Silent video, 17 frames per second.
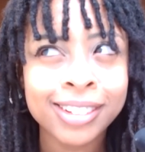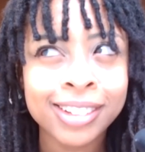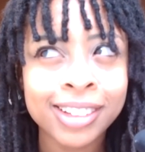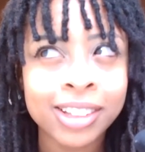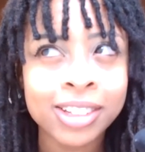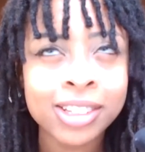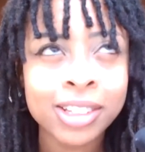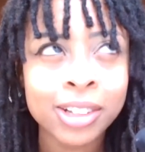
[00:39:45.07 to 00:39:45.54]

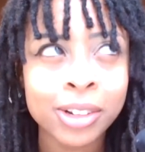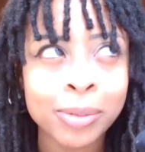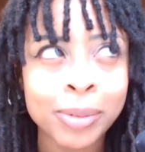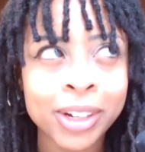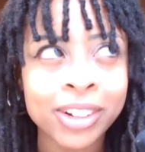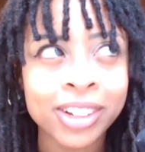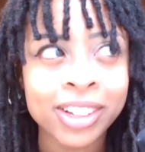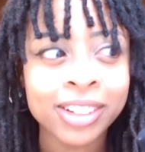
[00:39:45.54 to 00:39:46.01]
still
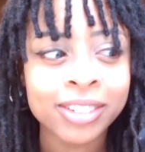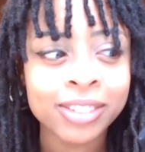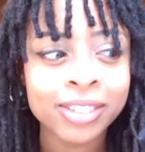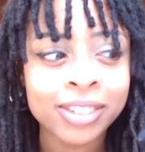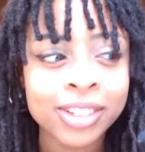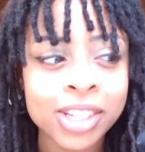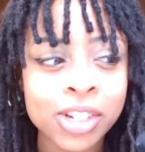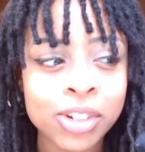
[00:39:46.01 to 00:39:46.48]

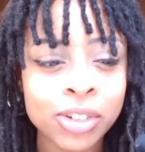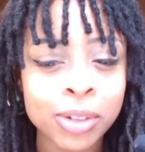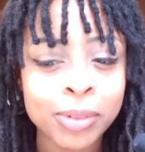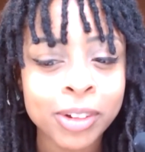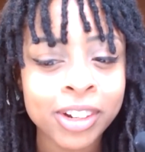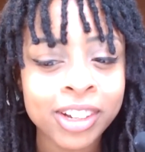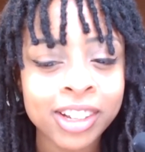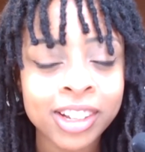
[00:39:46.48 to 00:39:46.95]
American, Central
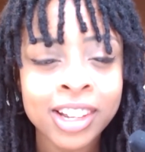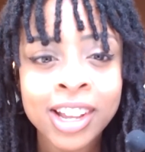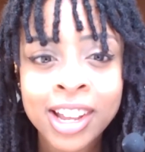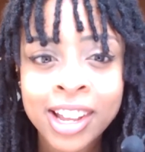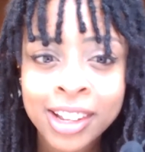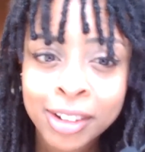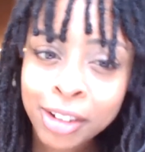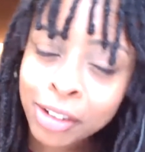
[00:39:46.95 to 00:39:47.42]
America,
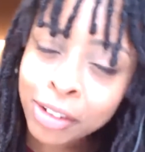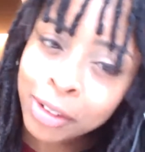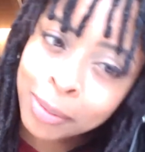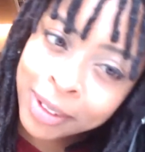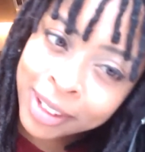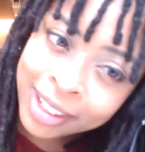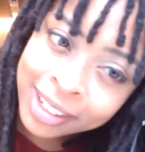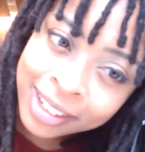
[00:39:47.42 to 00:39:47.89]

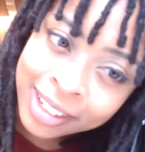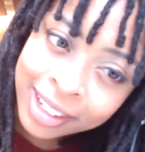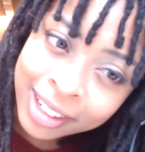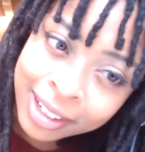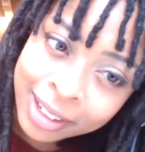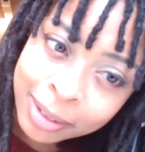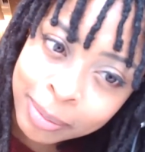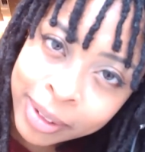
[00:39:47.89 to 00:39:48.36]
Caribbean,
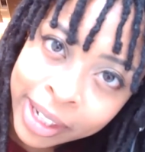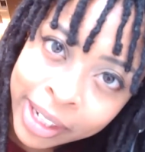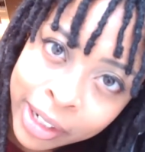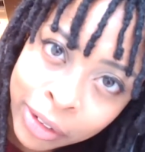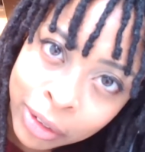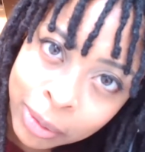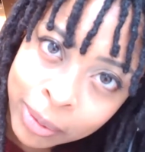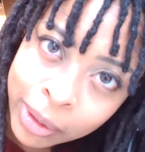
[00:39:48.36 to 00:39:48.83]
Black
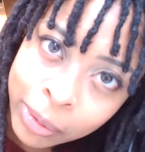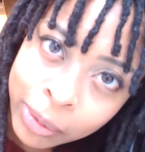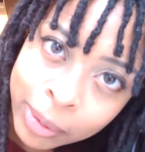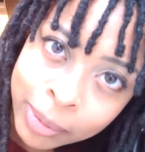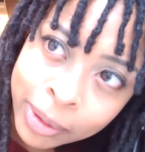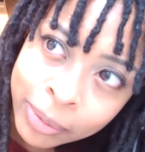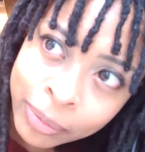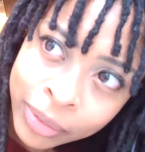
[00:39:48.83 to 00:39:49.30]
Caribbean
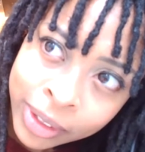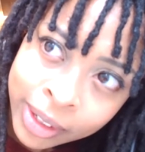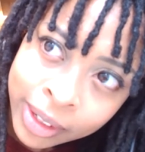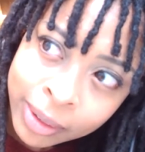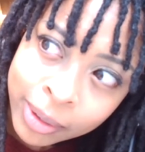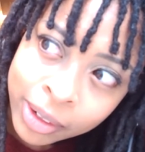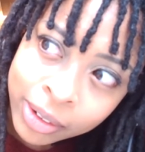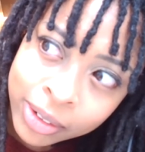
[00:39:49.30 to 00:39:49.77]
women.
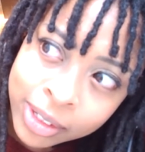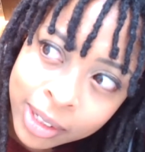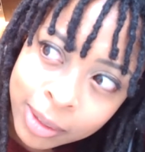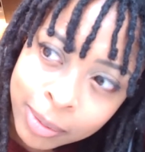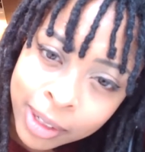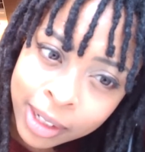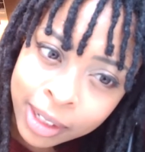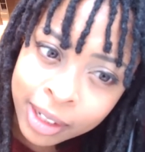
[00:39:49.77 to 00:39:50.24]
I don't see
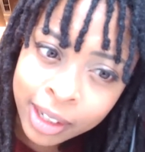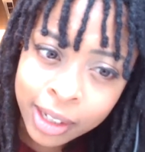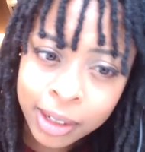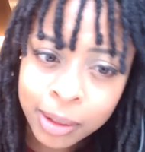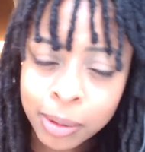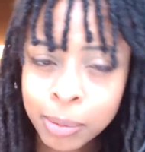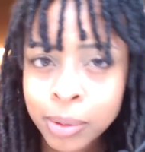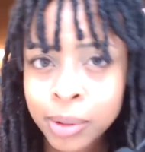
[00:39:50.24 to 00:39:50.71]
many
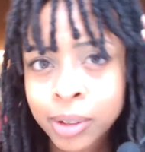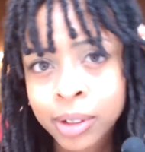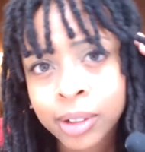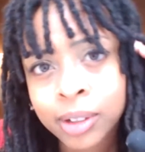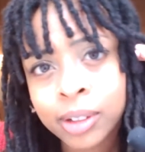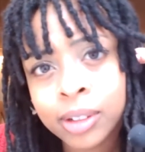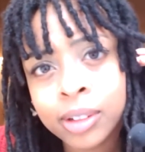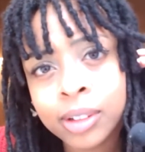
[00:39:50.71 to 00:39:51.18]
like
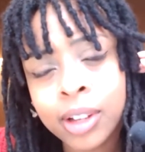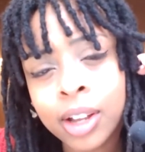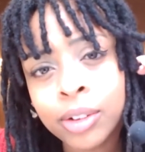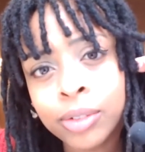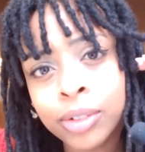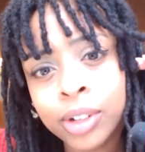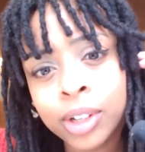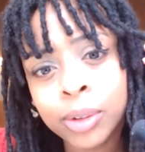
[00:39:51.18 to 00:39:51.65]

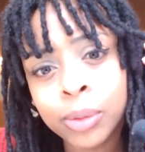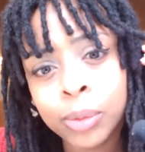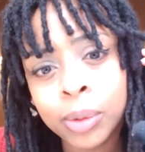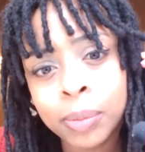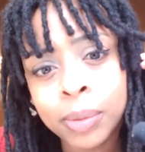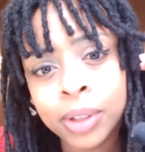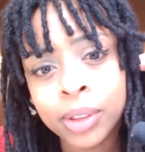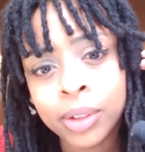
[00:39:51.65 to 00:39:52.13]
African
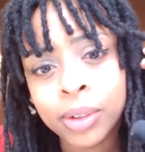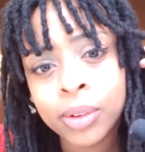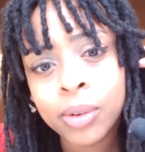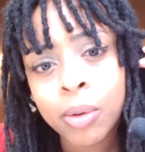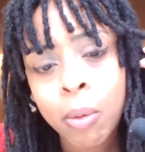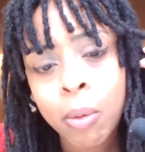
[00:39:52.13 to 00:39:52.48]
women though.